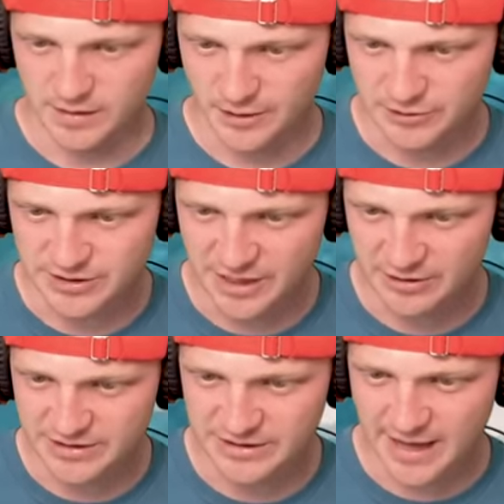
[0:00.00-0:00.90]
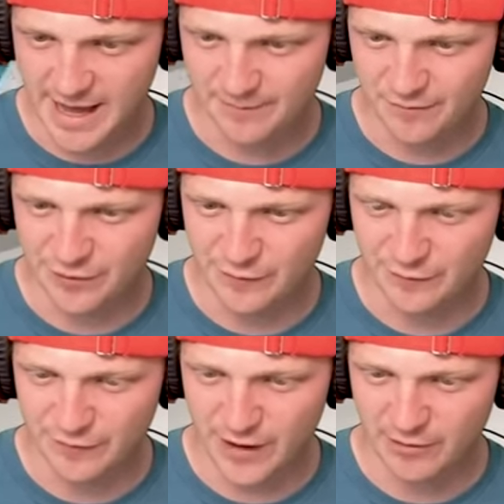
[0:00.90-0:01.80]
Another stair slab for the
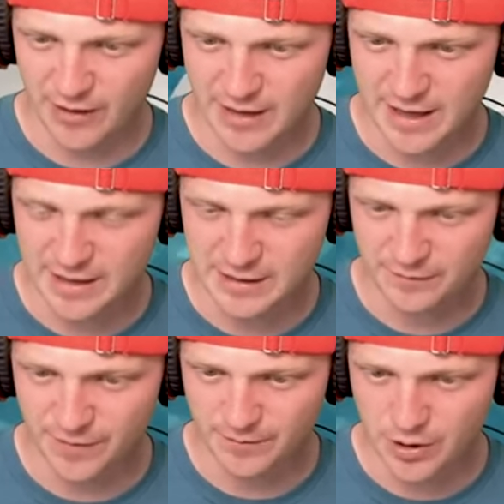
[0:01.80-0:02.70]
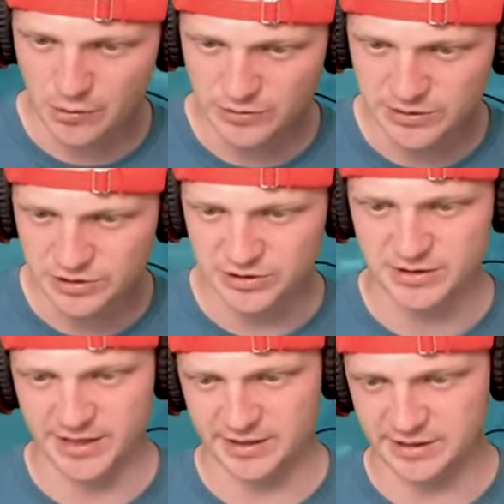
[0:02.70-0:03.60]
very end of the boat,
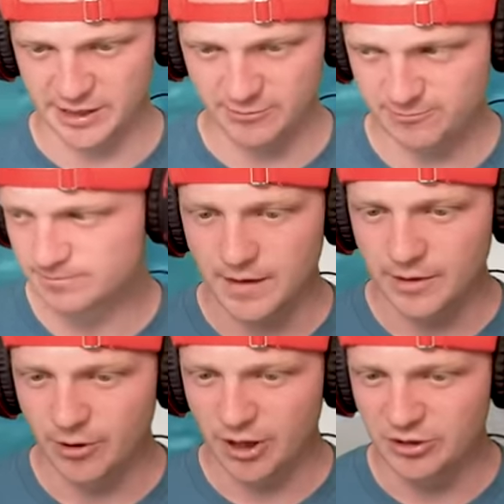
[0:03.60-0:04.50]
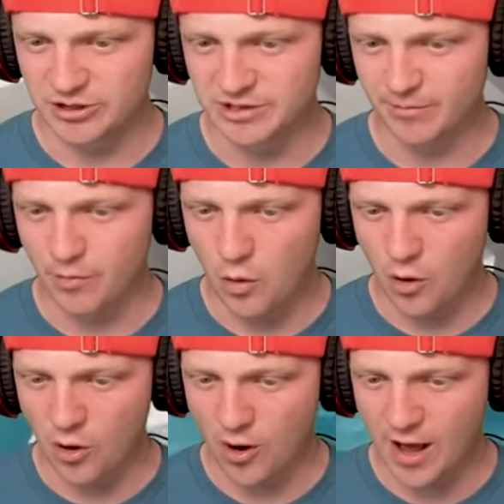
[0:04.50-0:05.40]
just like so. And then we're gonna do some
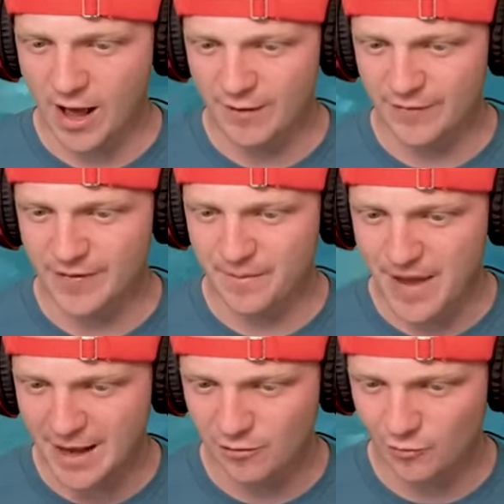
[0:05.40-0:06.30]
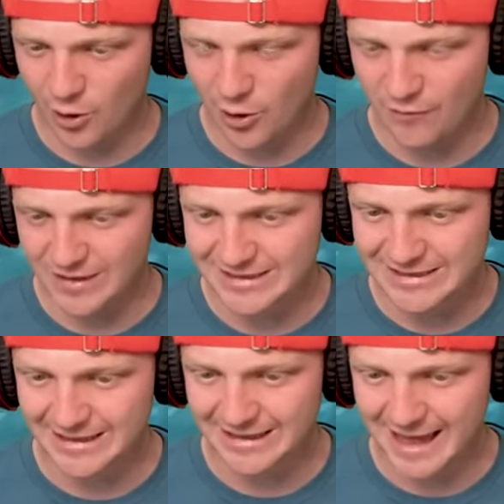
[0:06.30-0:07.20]
more of the mangrove Grove
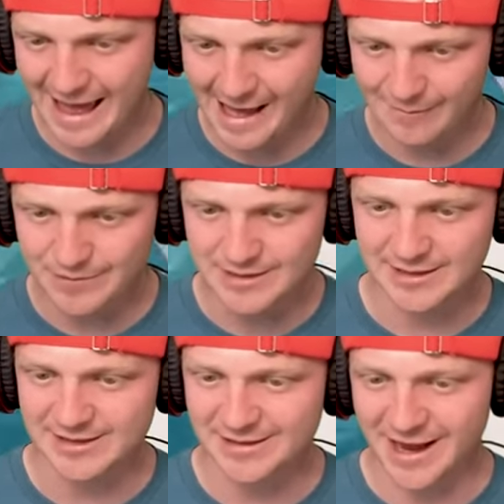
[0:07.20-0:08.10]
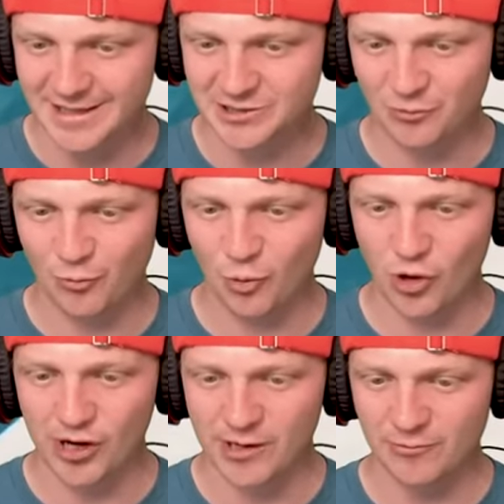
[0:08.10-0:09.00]
slabs, this nice
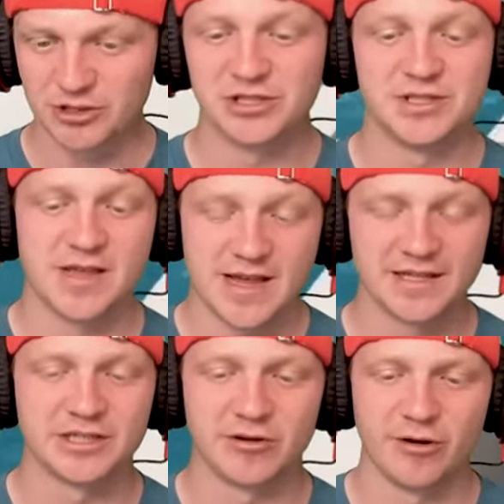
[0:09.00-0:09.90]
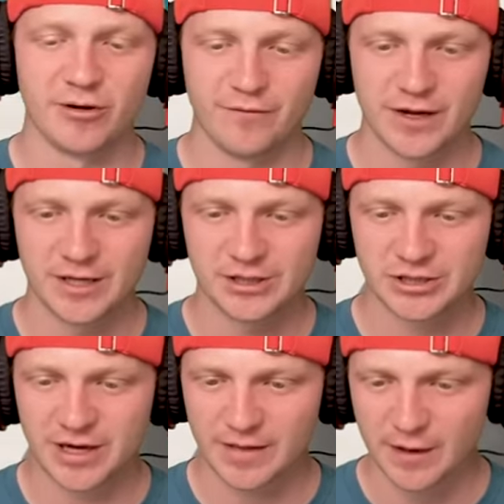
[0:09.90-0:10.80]
wood, which is the interior
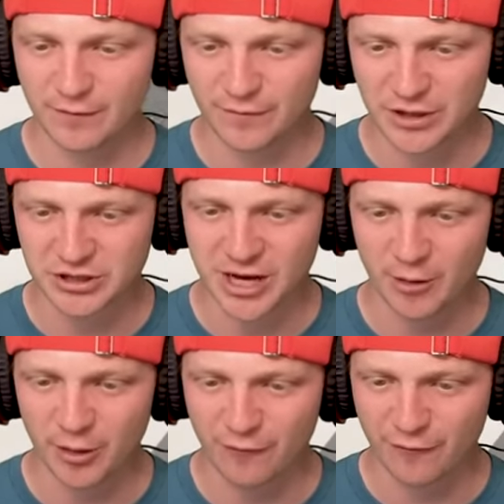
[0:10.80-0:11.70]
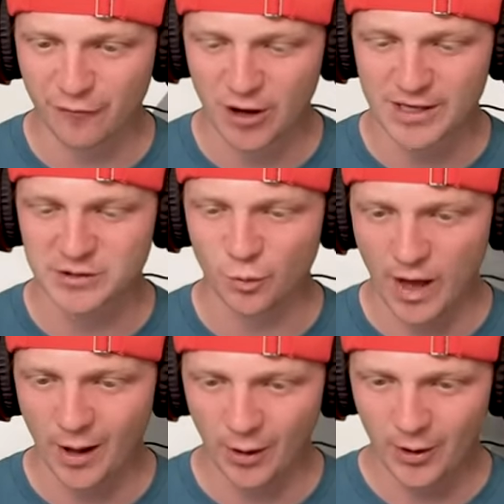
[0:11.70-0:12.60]
finish, and then finish out the front as
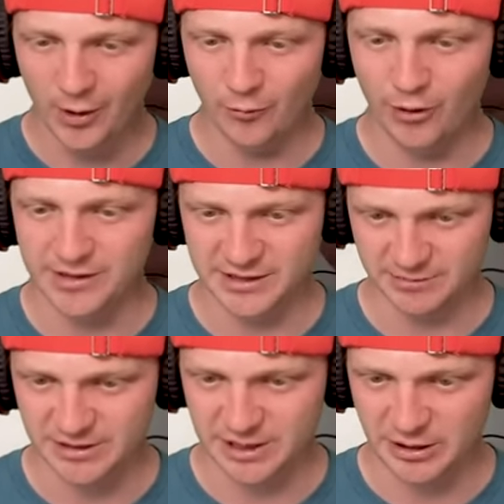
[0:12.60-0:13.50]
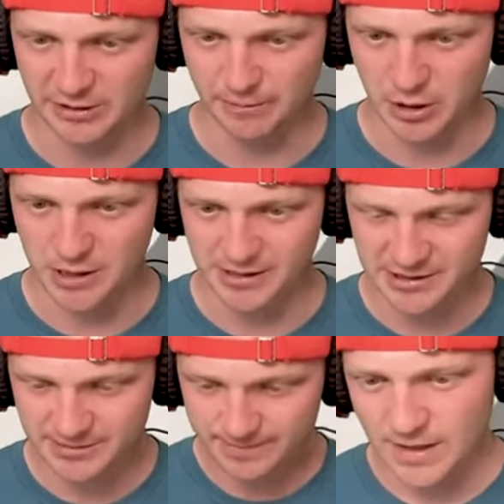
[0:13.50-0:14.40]
well with some solid
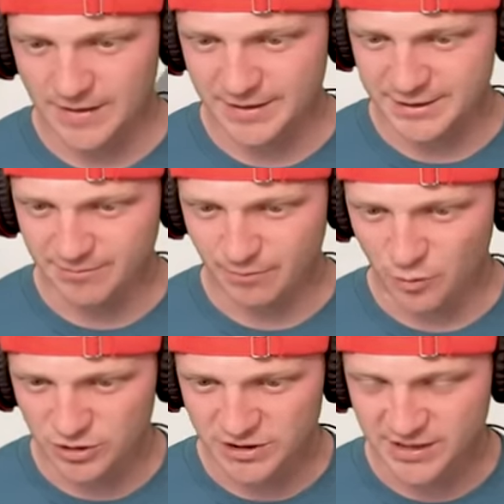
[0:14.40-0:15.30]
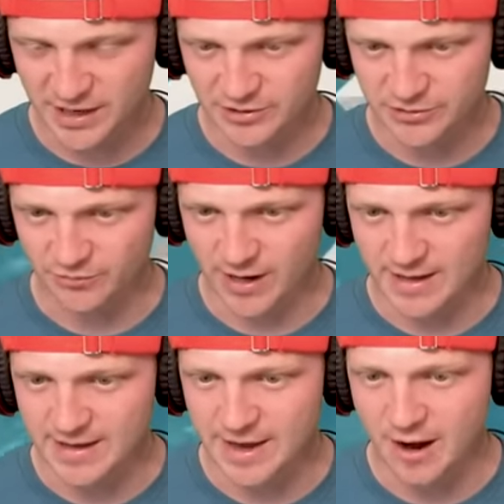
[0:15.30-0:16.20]
blocks and then some more stairs
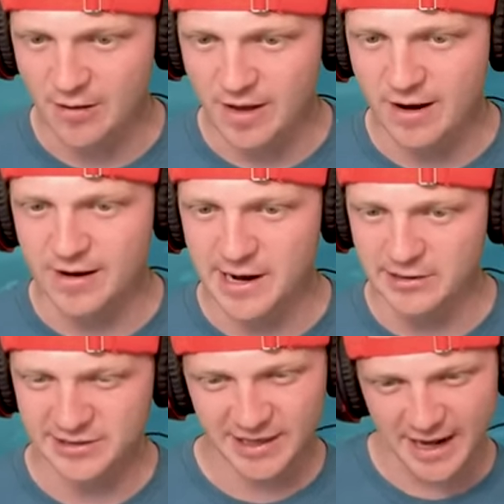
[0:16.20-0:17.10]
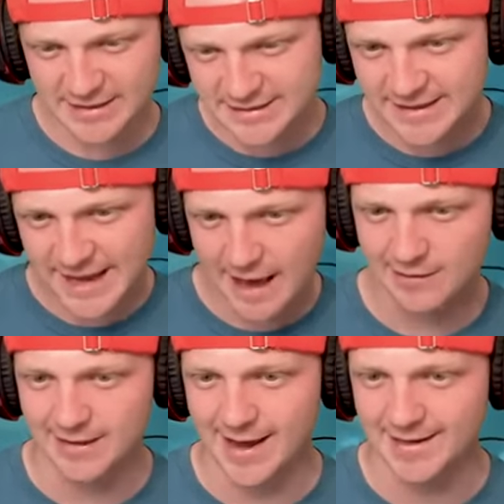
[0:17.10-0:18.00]
right there. There you go. So you kind of see the
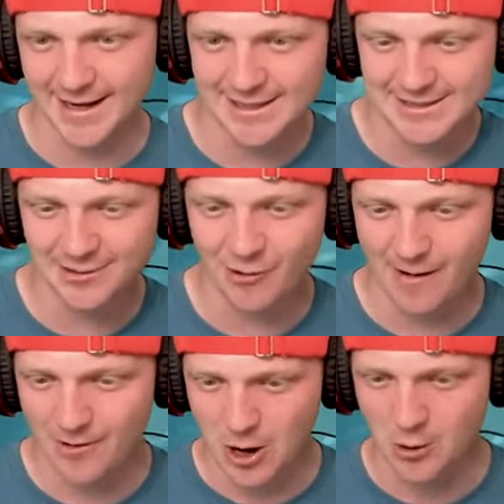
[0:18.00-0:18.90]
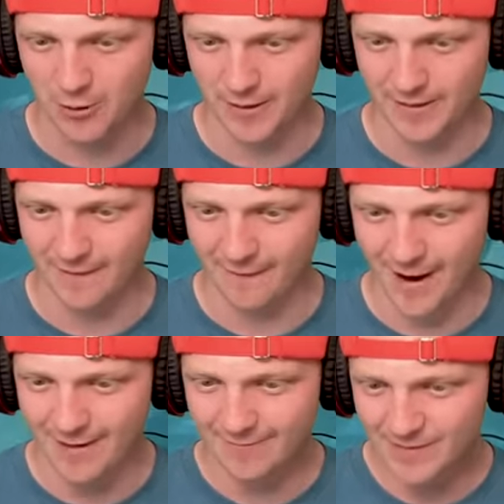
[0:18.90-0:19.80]
outline. You kind of see where I'm going with it, all
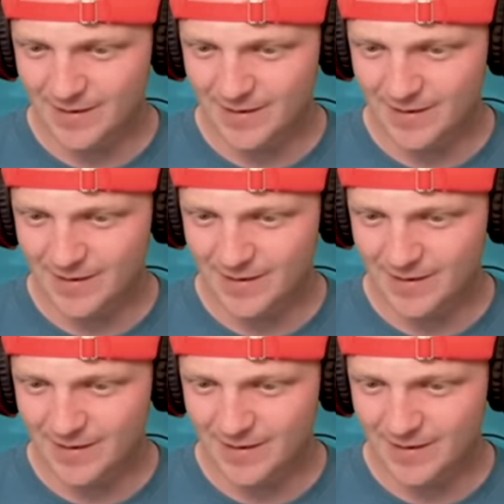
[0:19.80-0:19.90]
right?